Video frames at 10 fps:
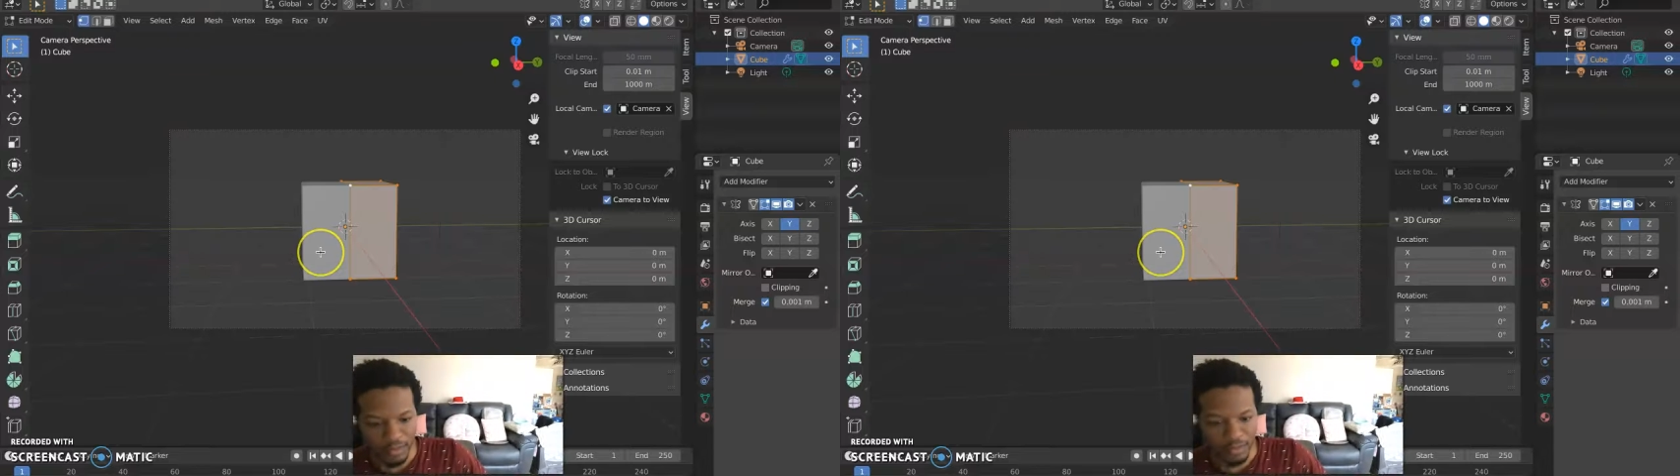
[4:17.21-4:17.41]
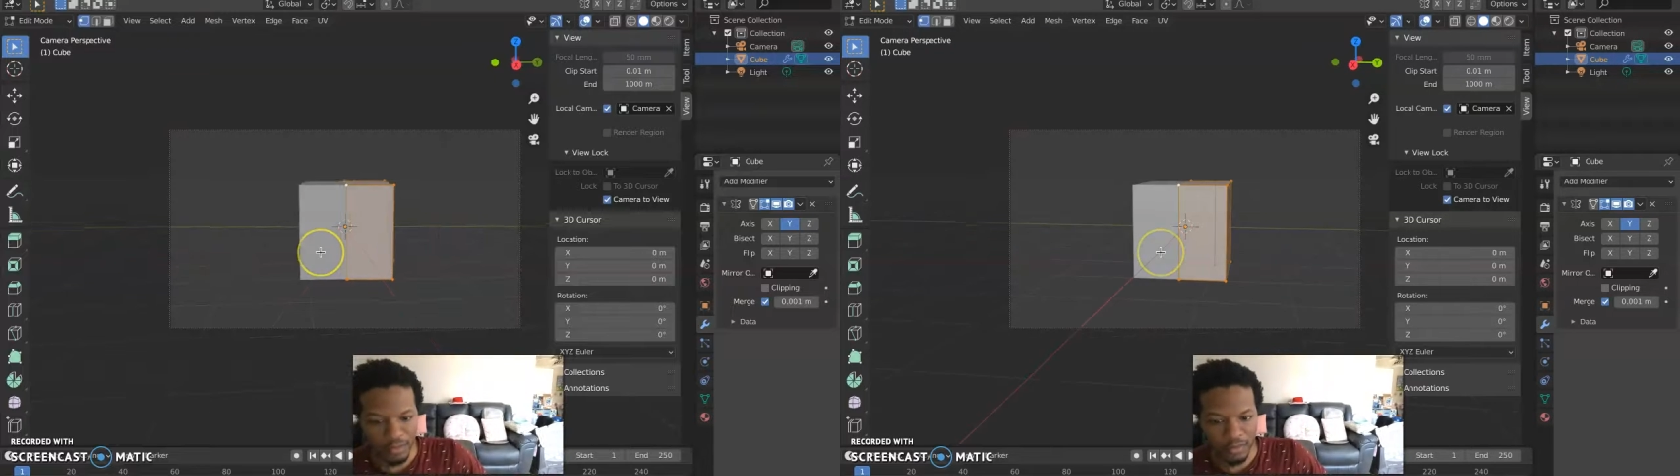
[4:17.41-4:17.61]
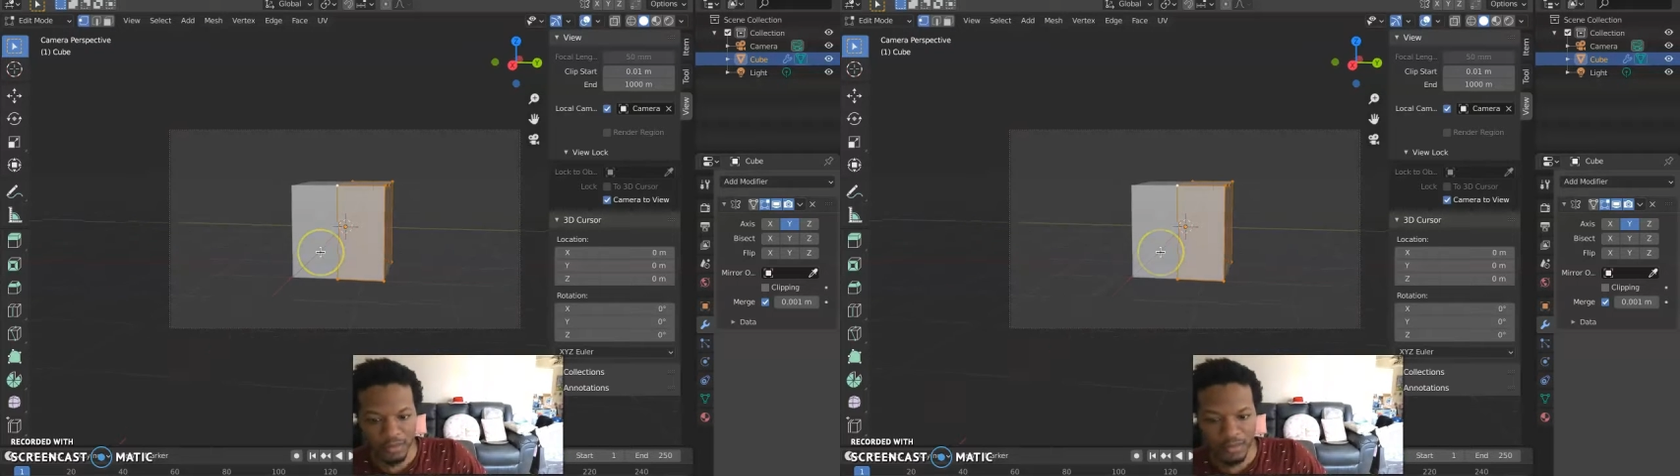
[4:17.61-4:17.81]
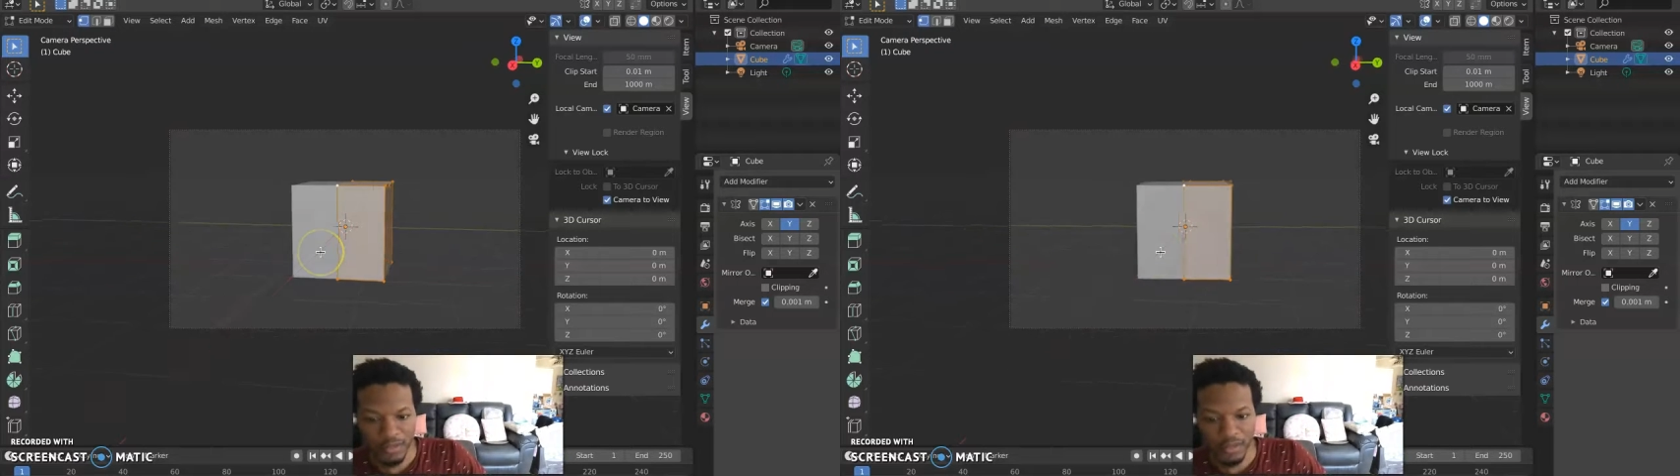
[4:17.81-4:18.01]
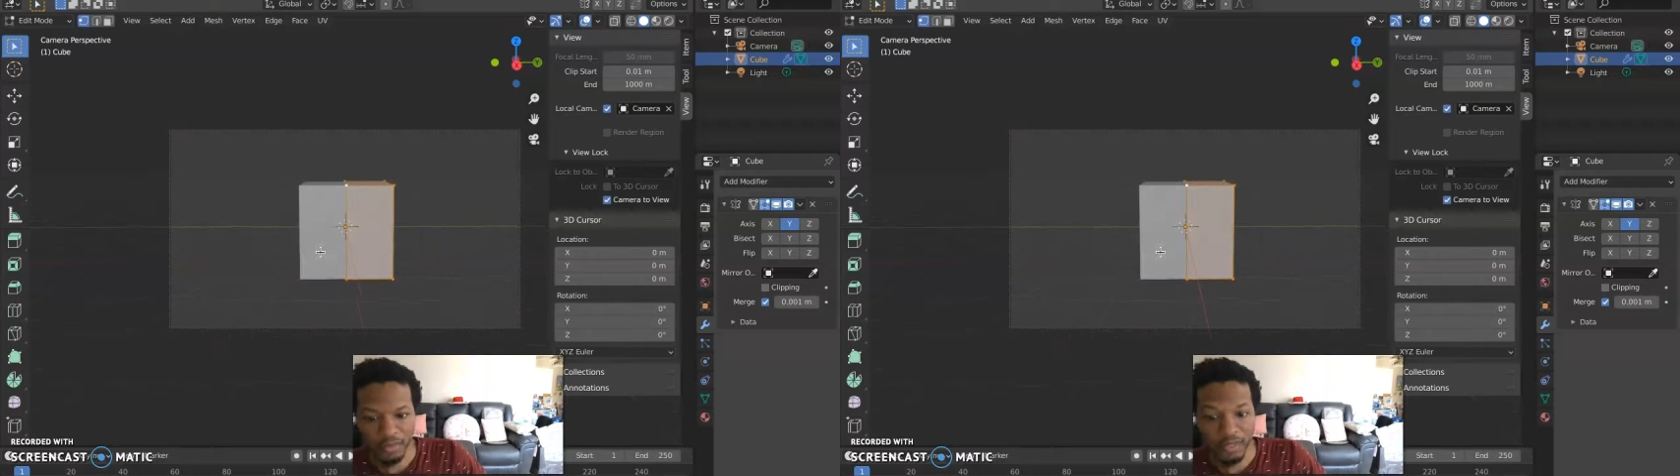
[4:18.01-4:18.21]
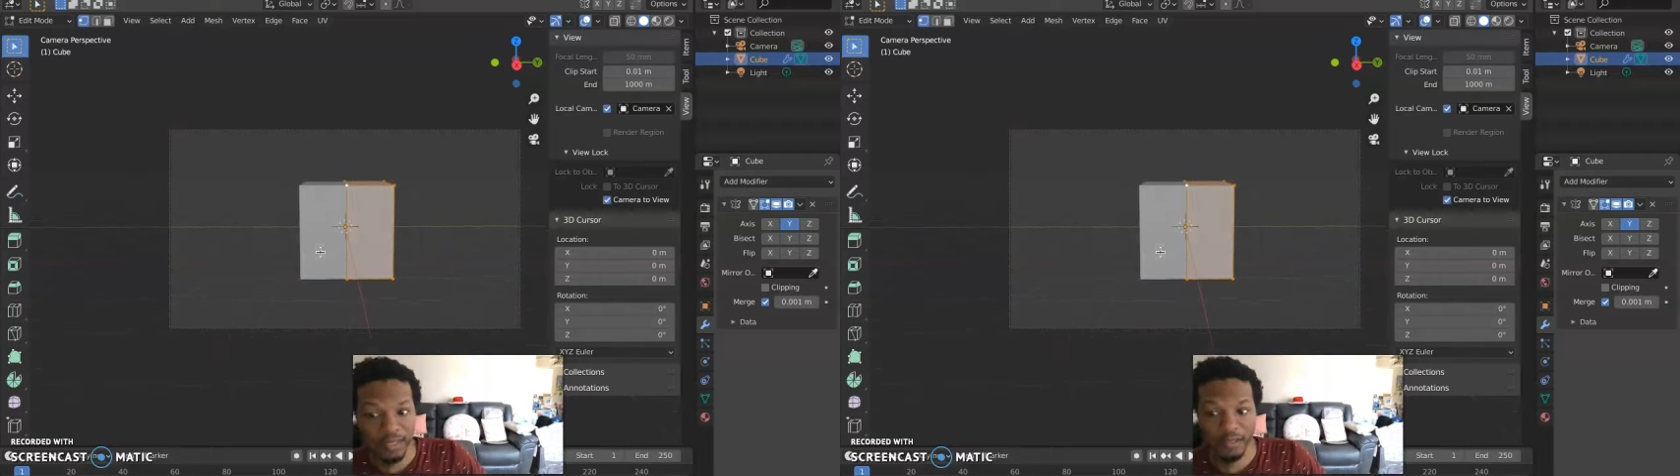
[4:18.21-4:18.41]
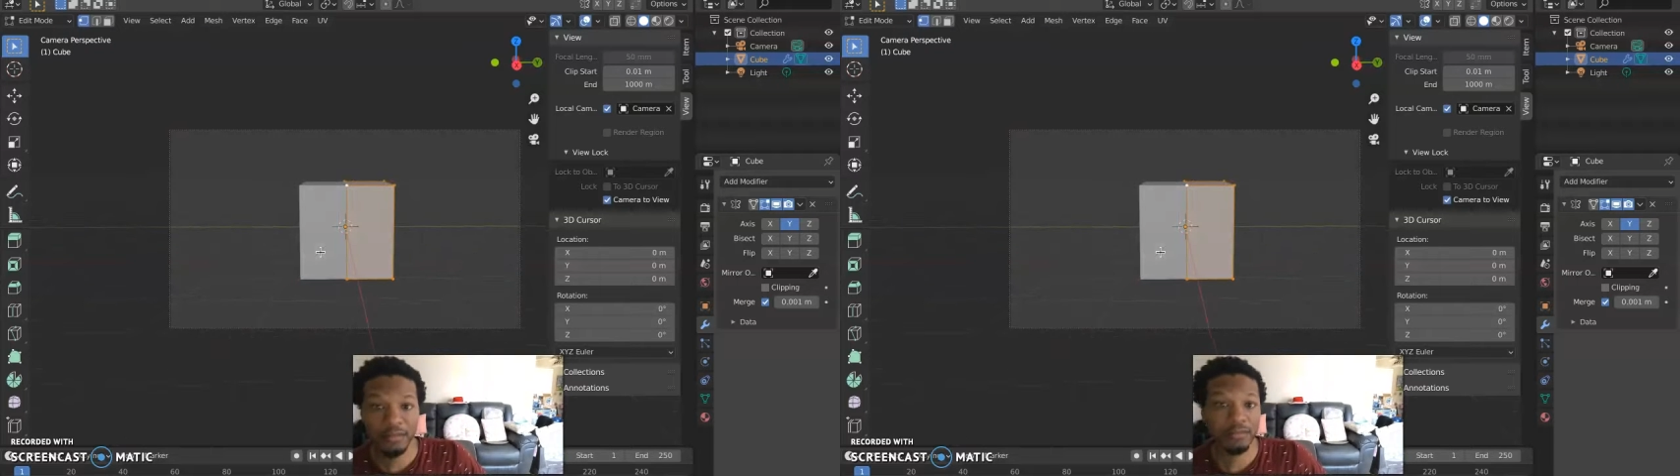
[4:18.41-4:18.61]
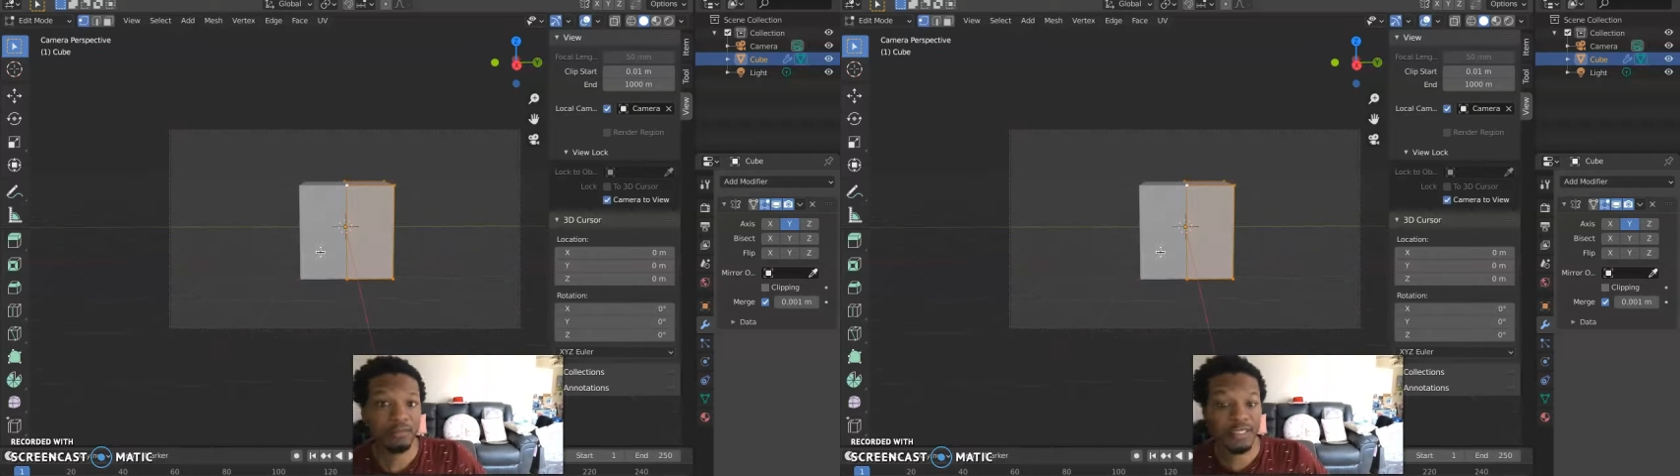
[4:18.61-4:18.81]
Cool. So
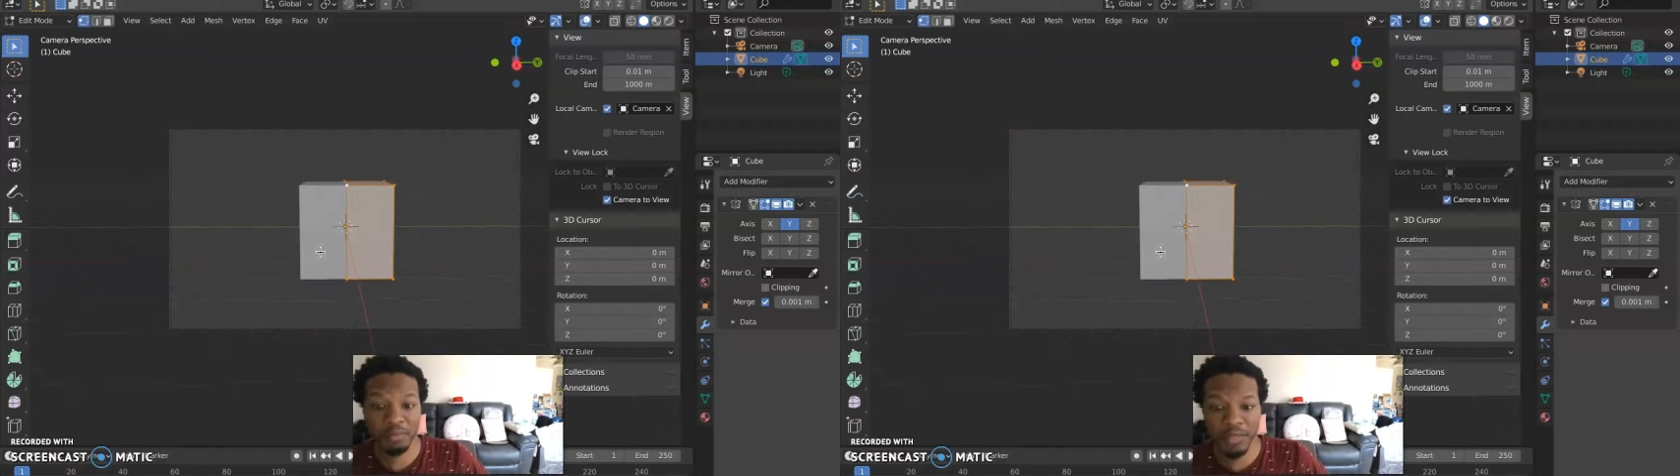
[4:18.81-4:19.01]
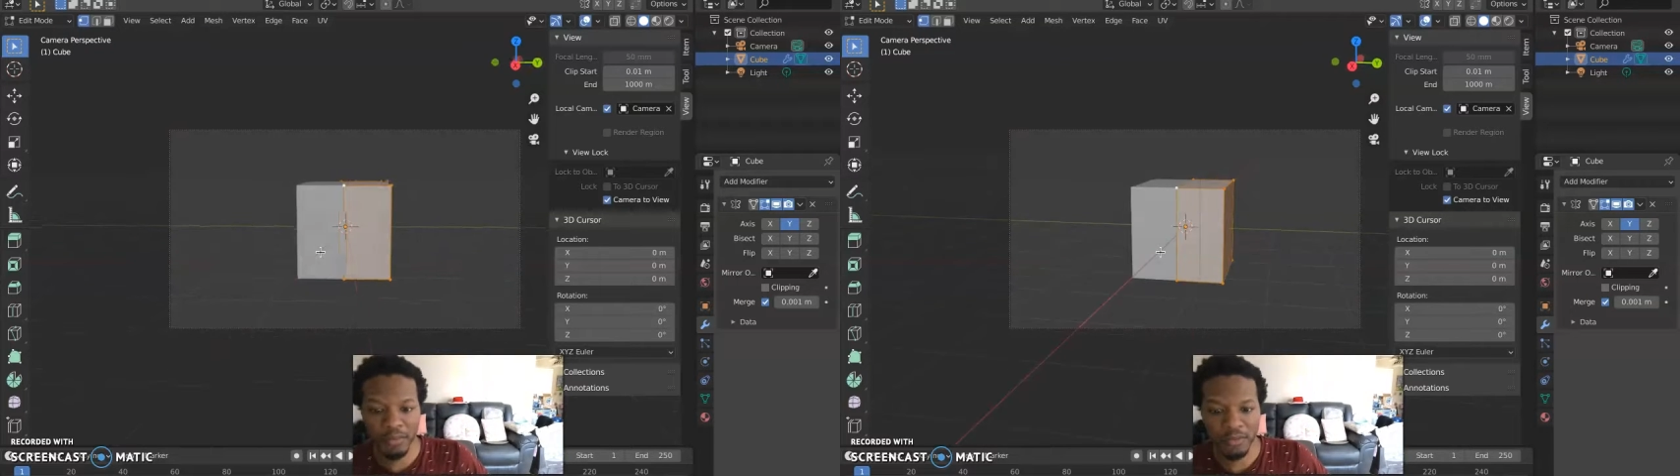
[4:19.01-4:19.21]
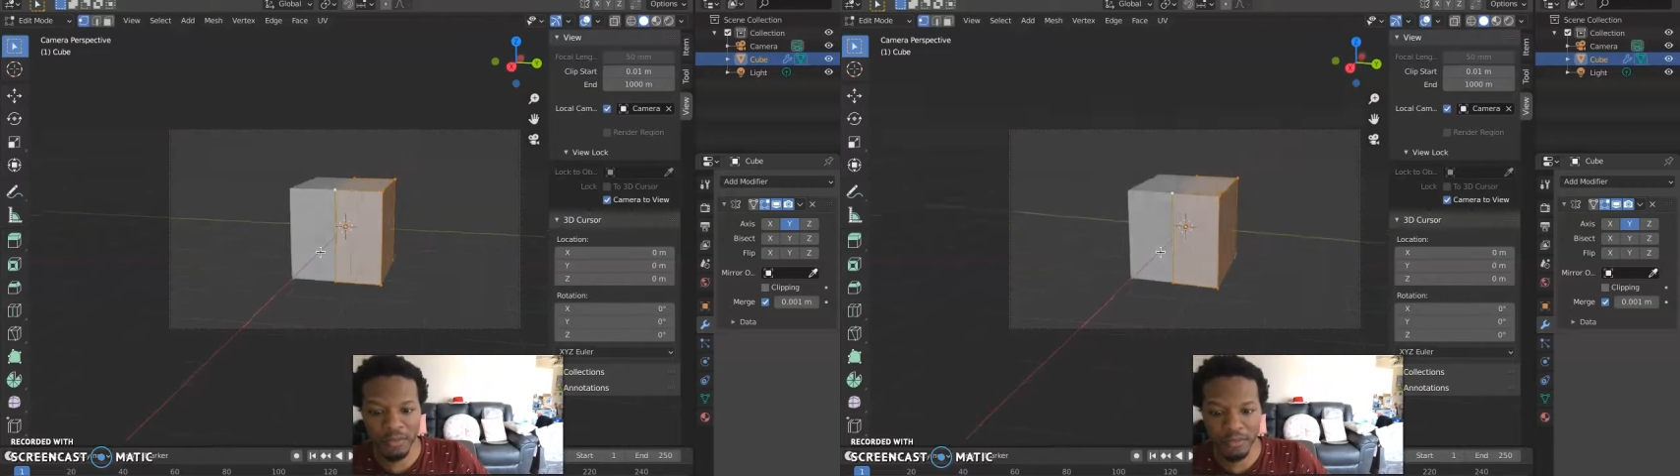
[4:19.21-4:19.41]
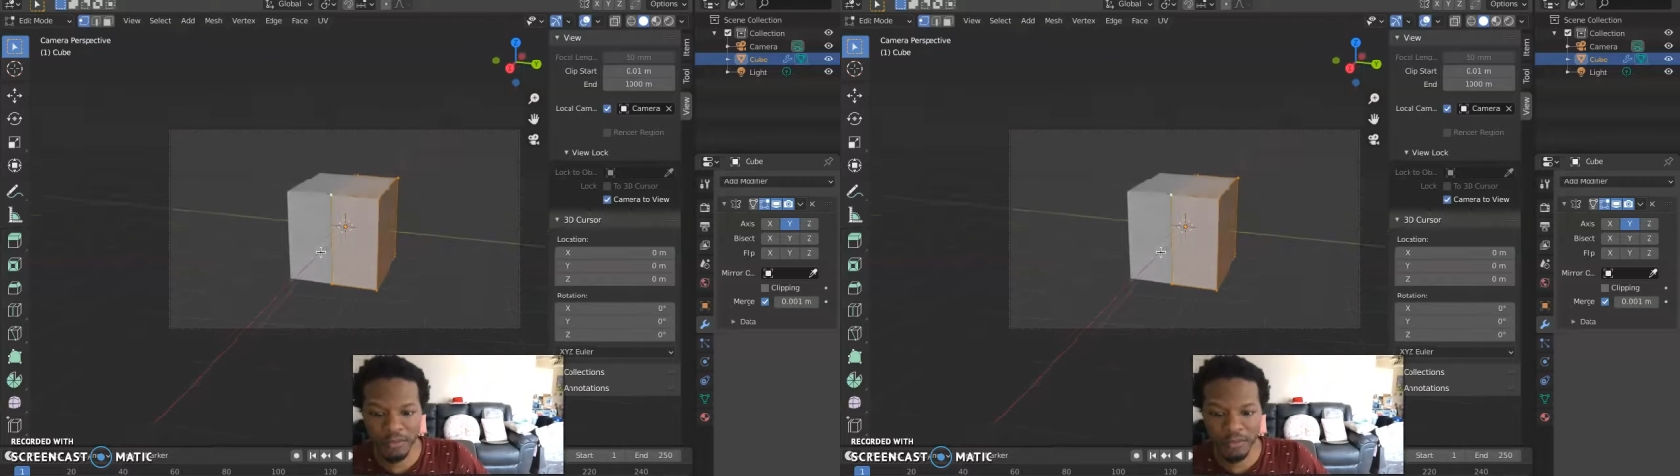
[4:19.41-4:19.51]
now let's build.